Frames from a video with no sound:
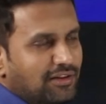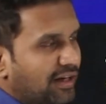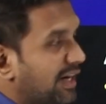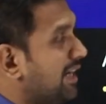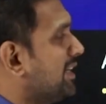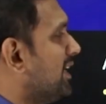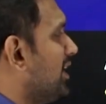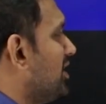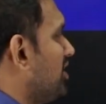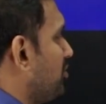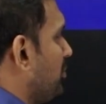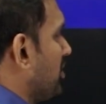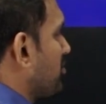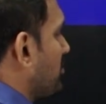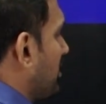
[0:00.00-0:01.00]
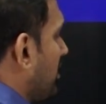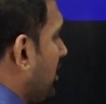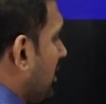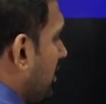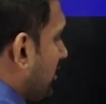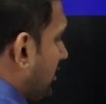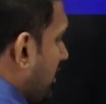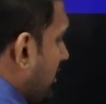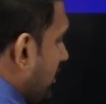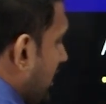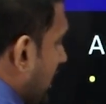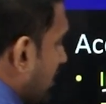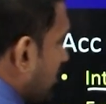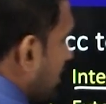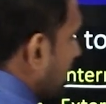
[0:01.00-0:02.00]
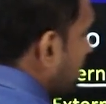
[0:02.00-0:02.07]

internal displacement. Then external